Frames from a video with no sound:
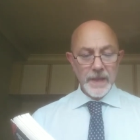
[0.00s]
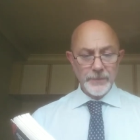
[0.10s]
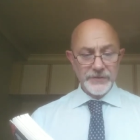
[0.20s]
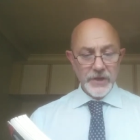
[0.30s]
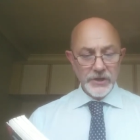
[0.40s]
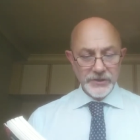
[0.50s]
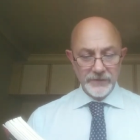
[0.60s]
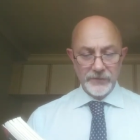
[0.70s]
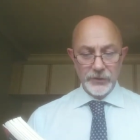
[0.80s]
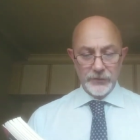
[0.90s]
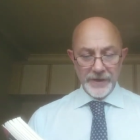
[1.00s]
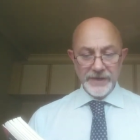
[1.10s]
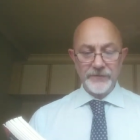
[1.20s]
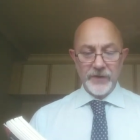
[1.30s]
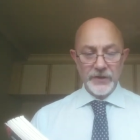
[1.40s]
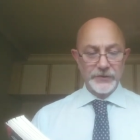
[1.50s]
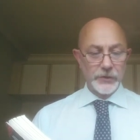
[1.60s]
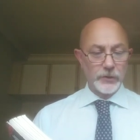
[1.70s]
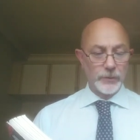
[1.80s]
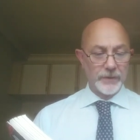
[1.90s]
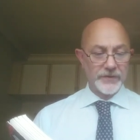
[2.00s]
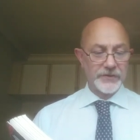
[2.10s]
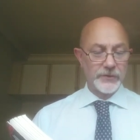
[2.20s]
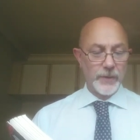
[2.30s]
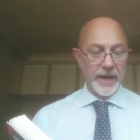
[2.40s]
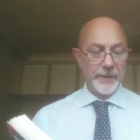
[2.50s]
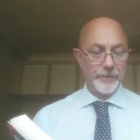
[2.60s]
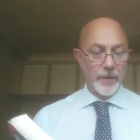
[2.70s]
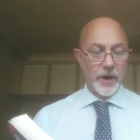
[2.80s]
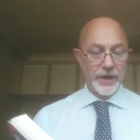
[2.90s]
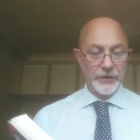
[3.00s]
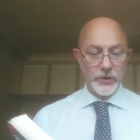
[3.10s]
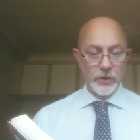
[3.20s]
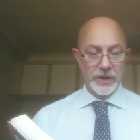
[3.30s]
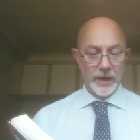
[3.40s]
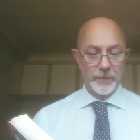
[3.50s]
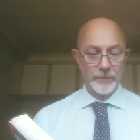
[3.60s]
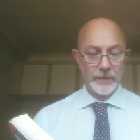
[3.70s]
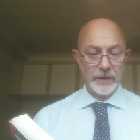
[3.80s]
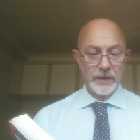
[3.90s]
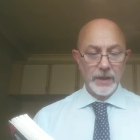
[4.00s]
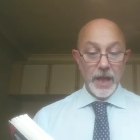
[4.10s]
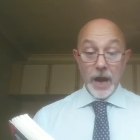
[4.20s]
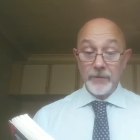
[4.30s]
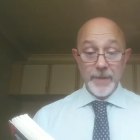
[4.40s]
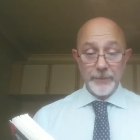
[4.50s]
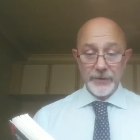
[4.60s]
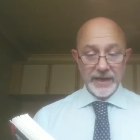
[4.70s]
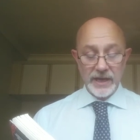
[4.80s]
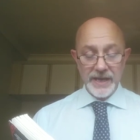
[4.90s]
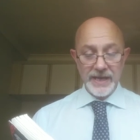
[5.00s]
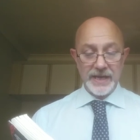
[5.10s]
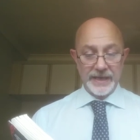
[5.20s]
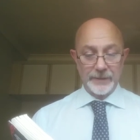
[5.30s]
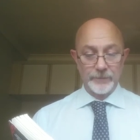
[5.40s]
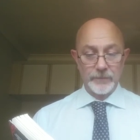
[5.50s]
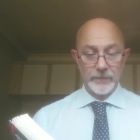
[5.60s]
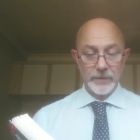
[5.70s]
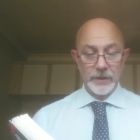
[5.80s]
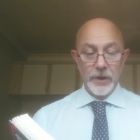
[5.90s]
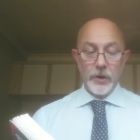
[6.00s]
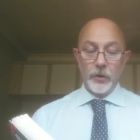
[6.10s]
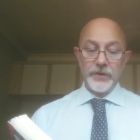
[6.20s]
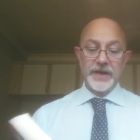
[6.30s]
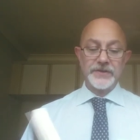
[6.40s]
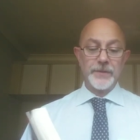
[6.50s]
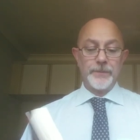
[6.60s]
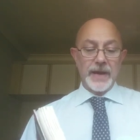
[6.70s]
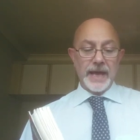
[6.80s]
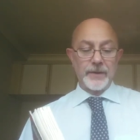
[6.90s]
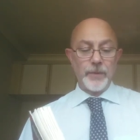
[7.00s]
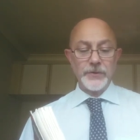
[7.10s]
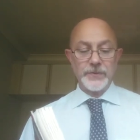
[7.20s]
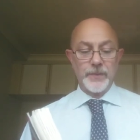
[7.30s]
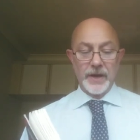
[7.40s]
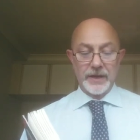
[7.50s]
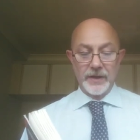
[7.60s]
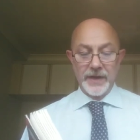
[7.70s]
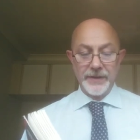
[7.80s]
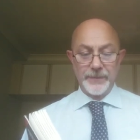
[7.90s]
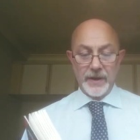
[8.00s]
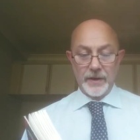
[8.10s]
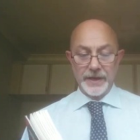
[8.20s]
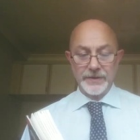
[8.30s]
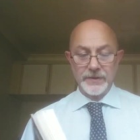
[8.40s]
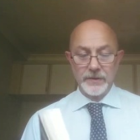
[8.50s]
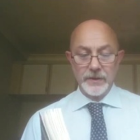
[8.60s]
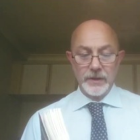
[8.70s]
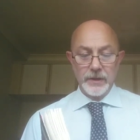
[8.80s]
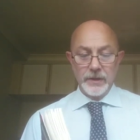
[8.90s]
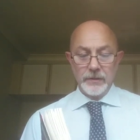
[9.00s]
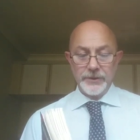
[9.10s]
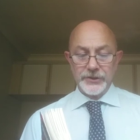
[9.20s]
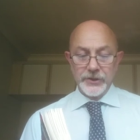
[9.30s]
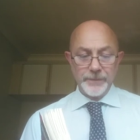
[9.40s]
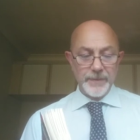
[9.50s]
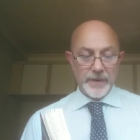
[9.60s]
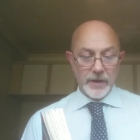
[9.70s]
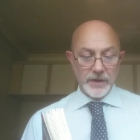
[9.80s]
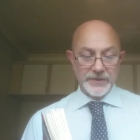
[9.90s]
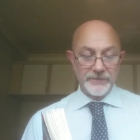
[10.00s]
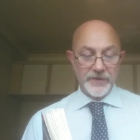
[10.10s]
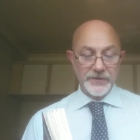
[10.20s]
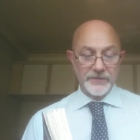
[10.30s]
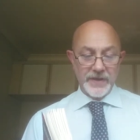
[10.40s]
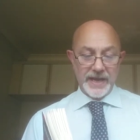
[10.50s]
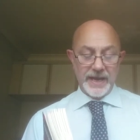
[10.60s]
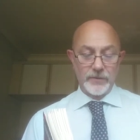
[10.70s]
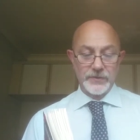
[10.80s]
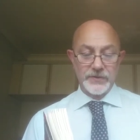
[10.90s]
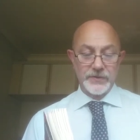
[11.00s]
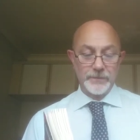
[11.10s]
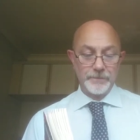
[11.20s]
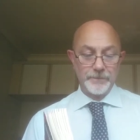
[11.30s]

I'm searching for a green front door with a square iron knocker. I remember it clearly. Or there's the black motorbike I hid behind, which should be parked in front of the house.